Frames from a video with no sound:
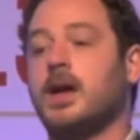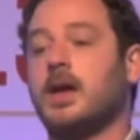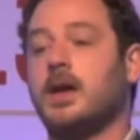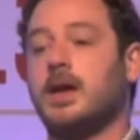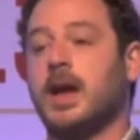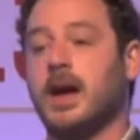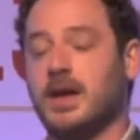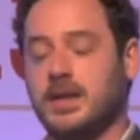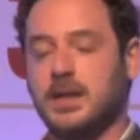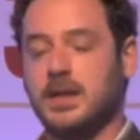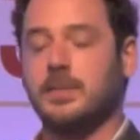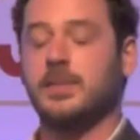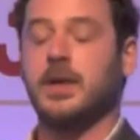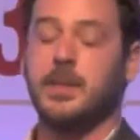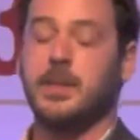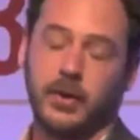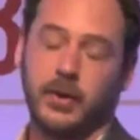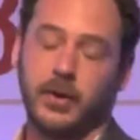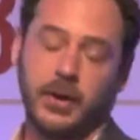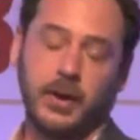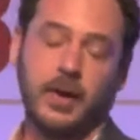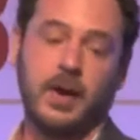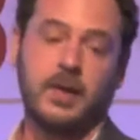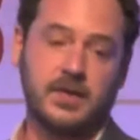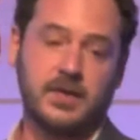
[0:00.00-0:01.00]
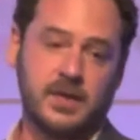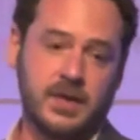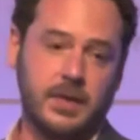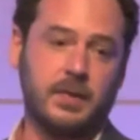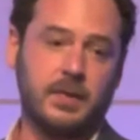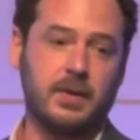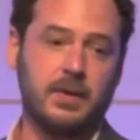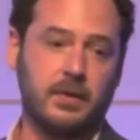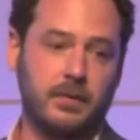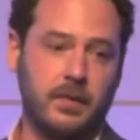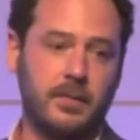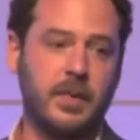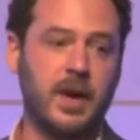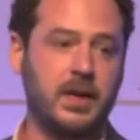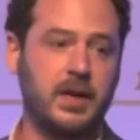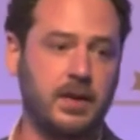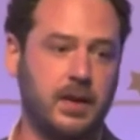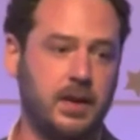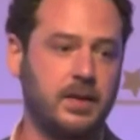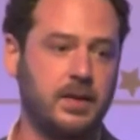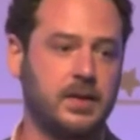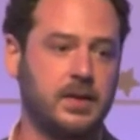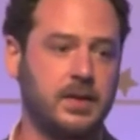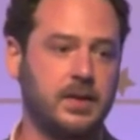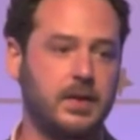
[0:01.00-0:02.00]
next to people who have similar
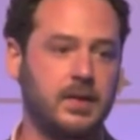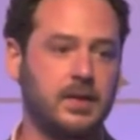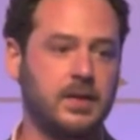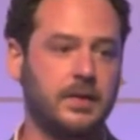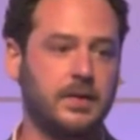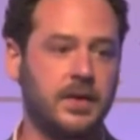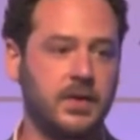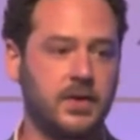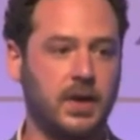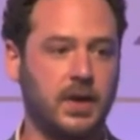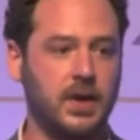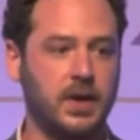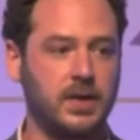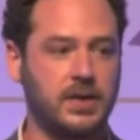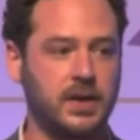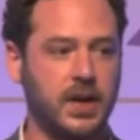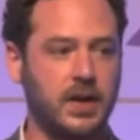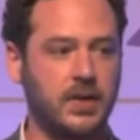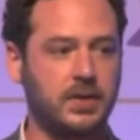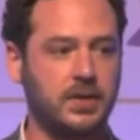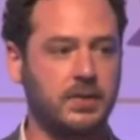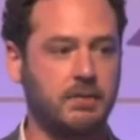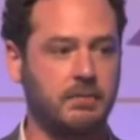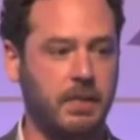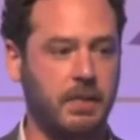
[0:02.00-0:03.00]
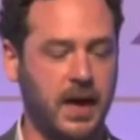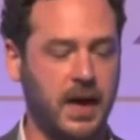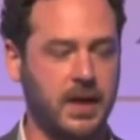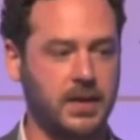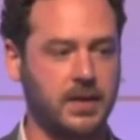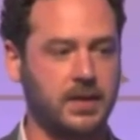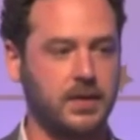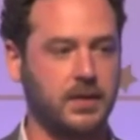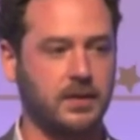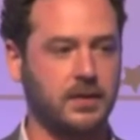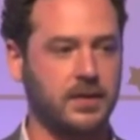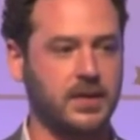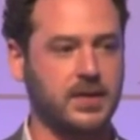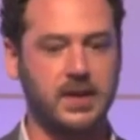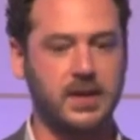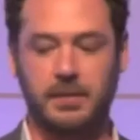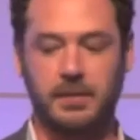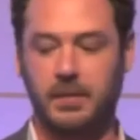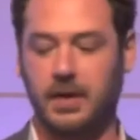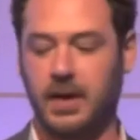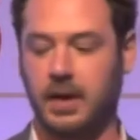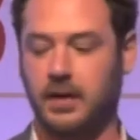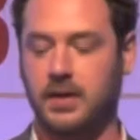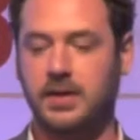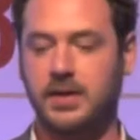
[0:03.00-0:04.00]
opinions. So it's a visualization based on
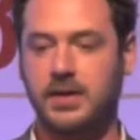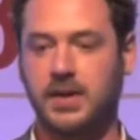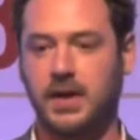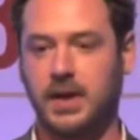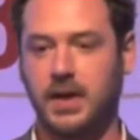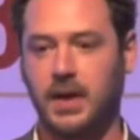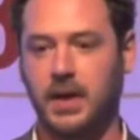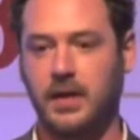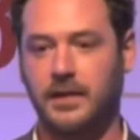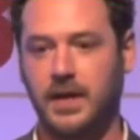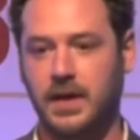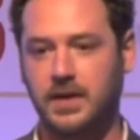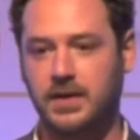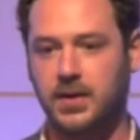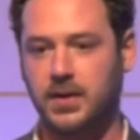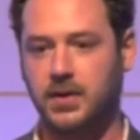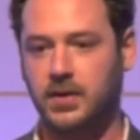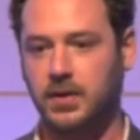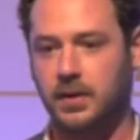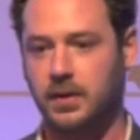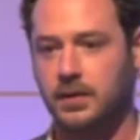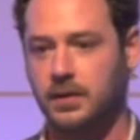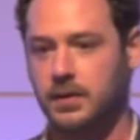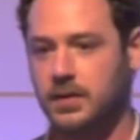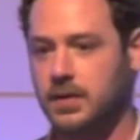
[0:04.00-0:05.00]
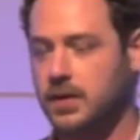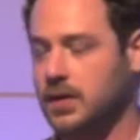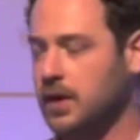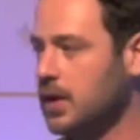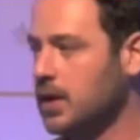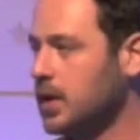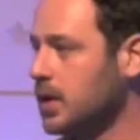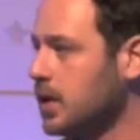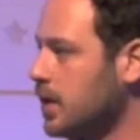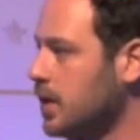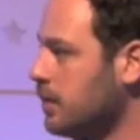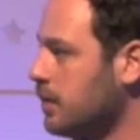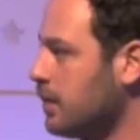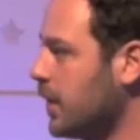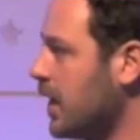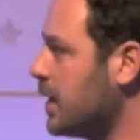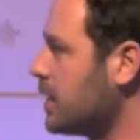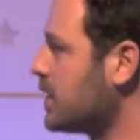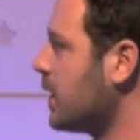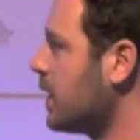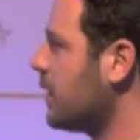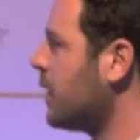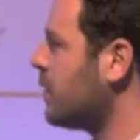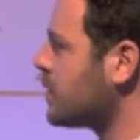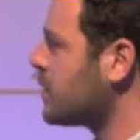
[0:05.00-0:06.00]
similarity of attitudes. But
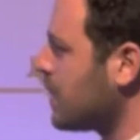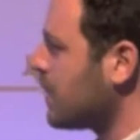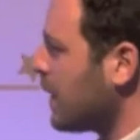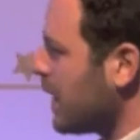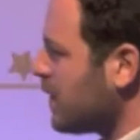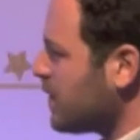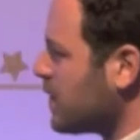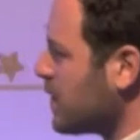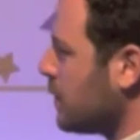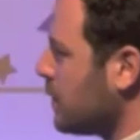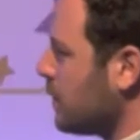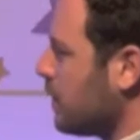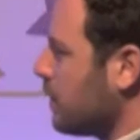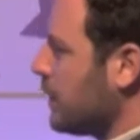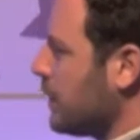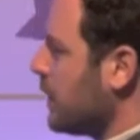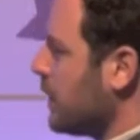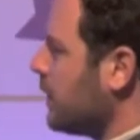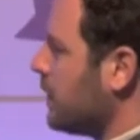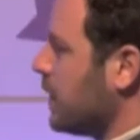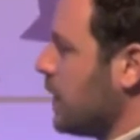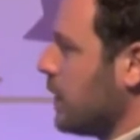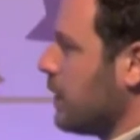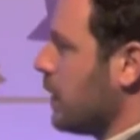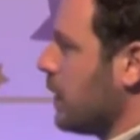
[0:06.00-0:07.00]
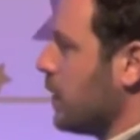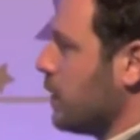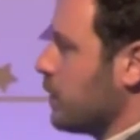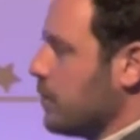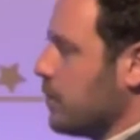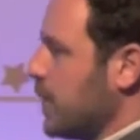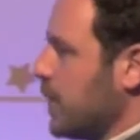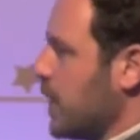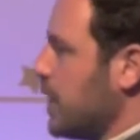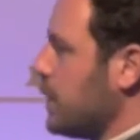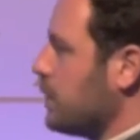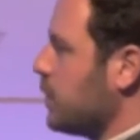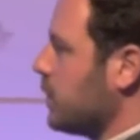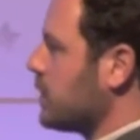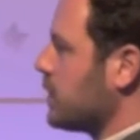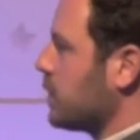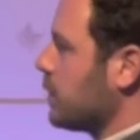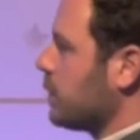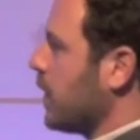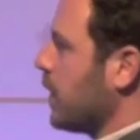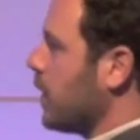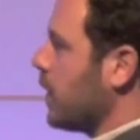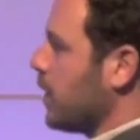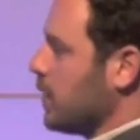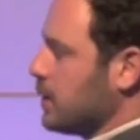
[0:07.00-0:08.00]
it said there was about 250, 300 people
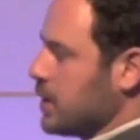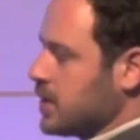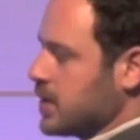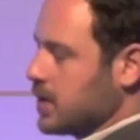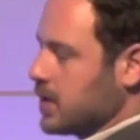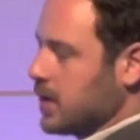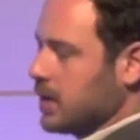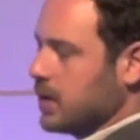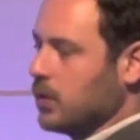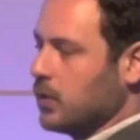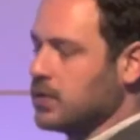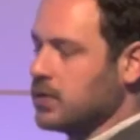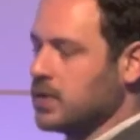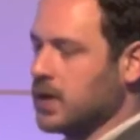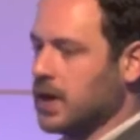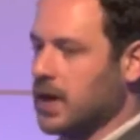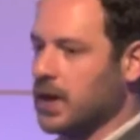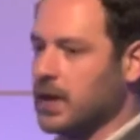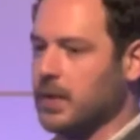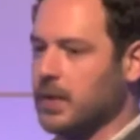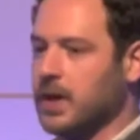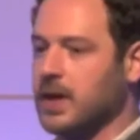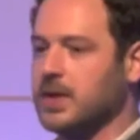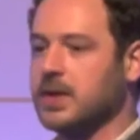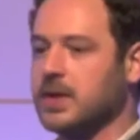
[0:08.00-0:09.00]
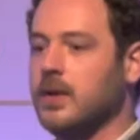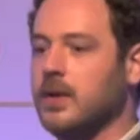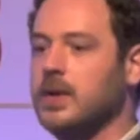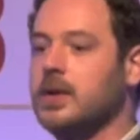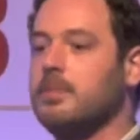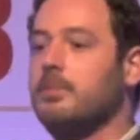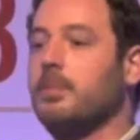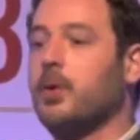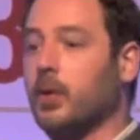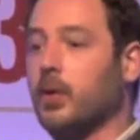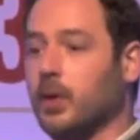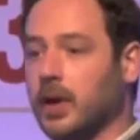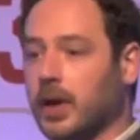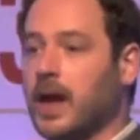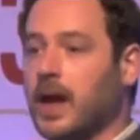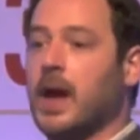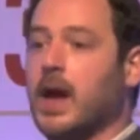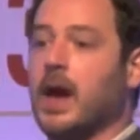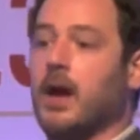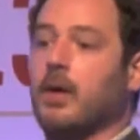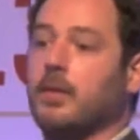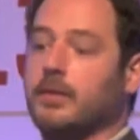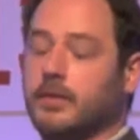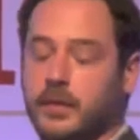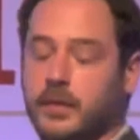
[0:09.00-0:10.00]
took part in this study altogether, but it's only pulling
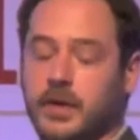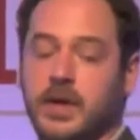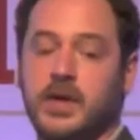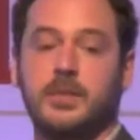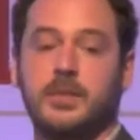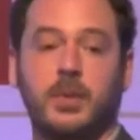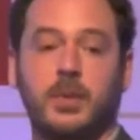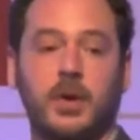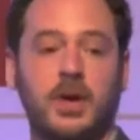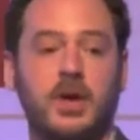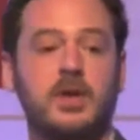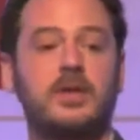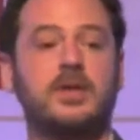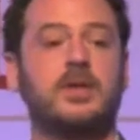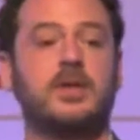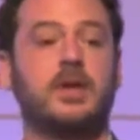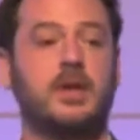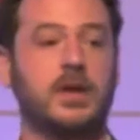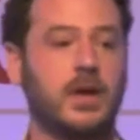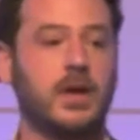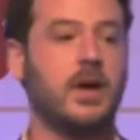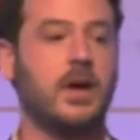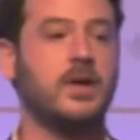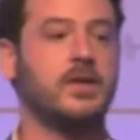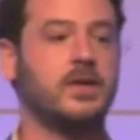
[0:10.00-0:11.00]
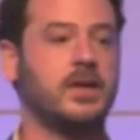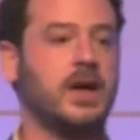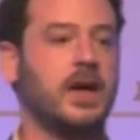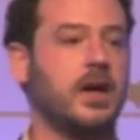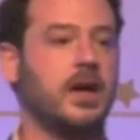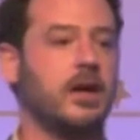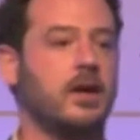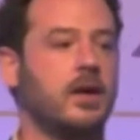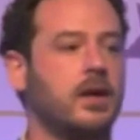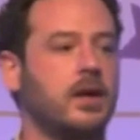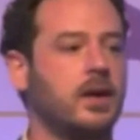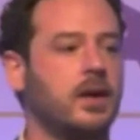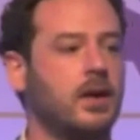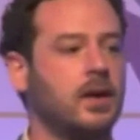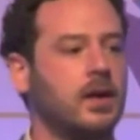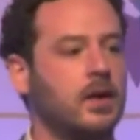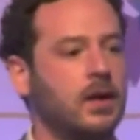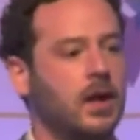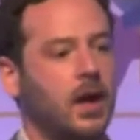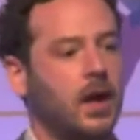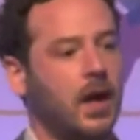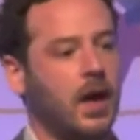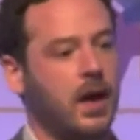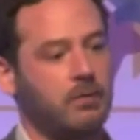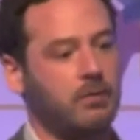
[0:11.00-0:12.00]
out for each person that goes in
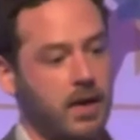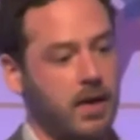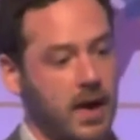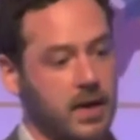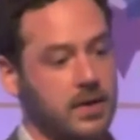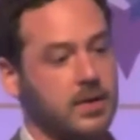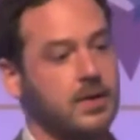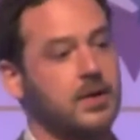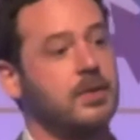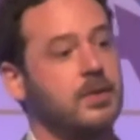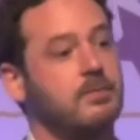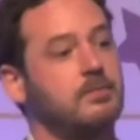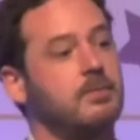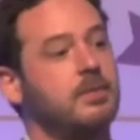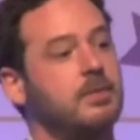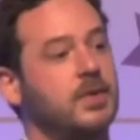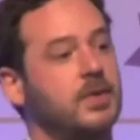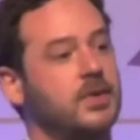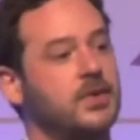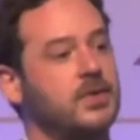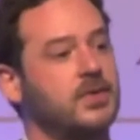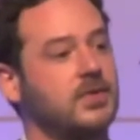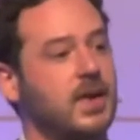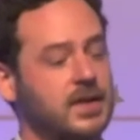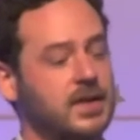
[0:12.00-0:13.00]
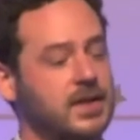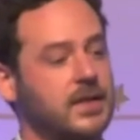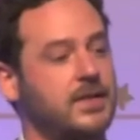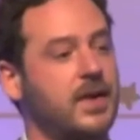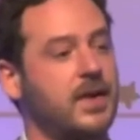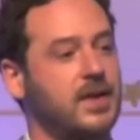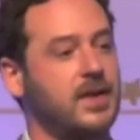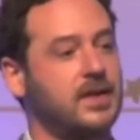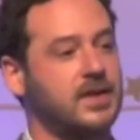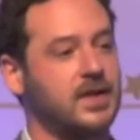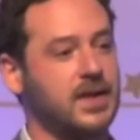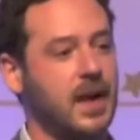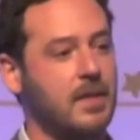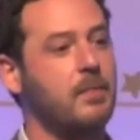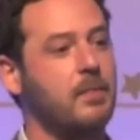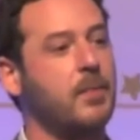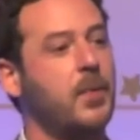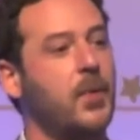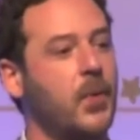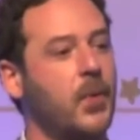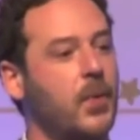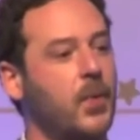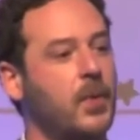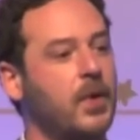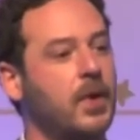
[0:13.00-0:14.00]
a random stratified
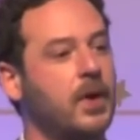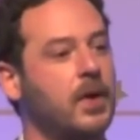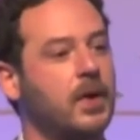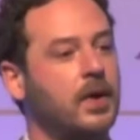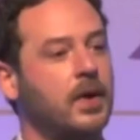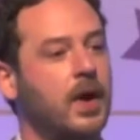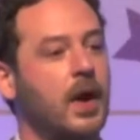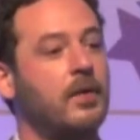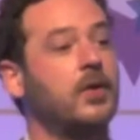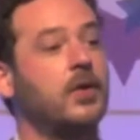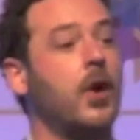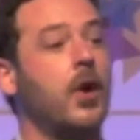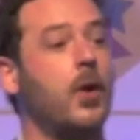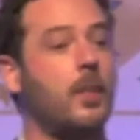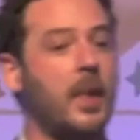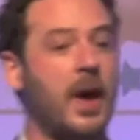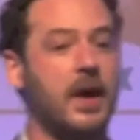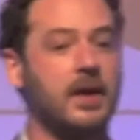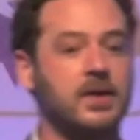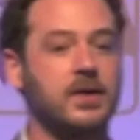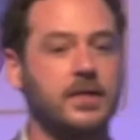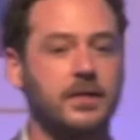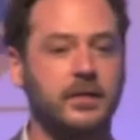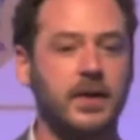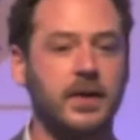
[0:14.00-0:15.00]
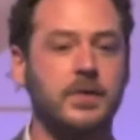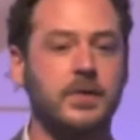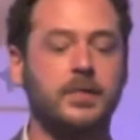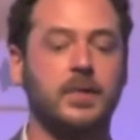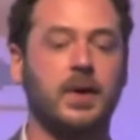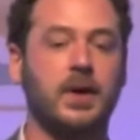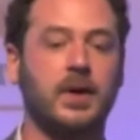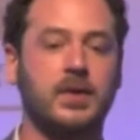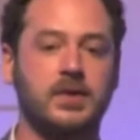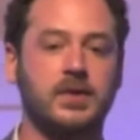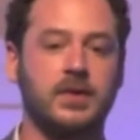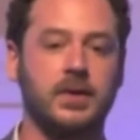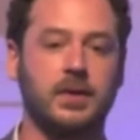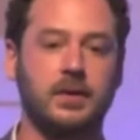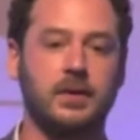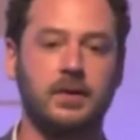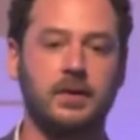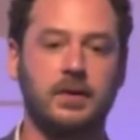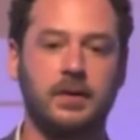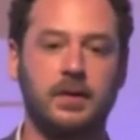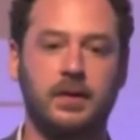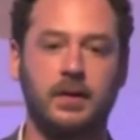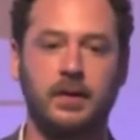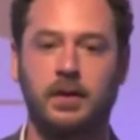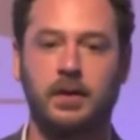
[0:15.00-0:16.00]
sample of comments for each person
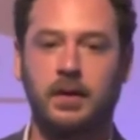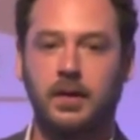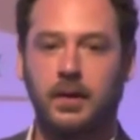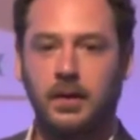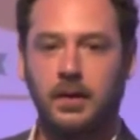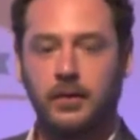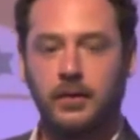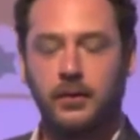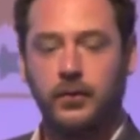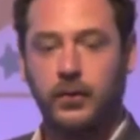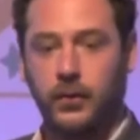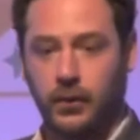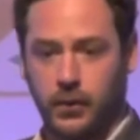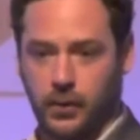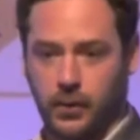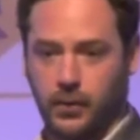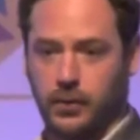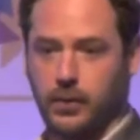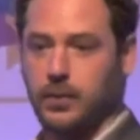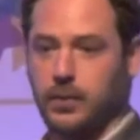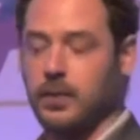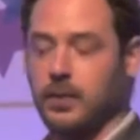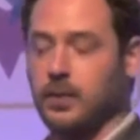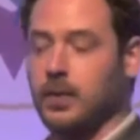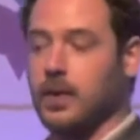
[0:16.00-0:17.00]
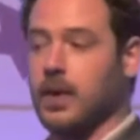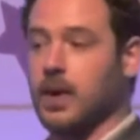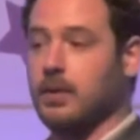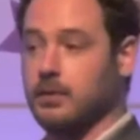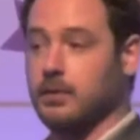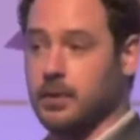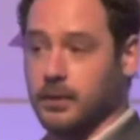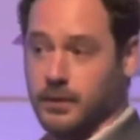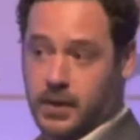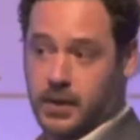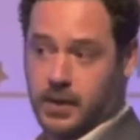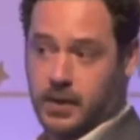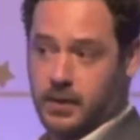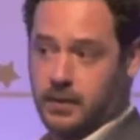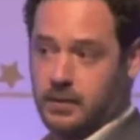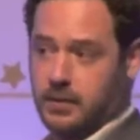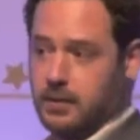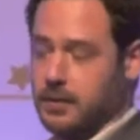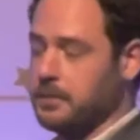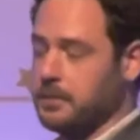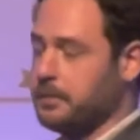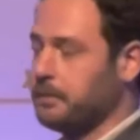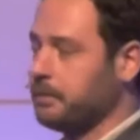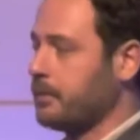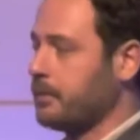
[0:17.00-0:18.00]
to review.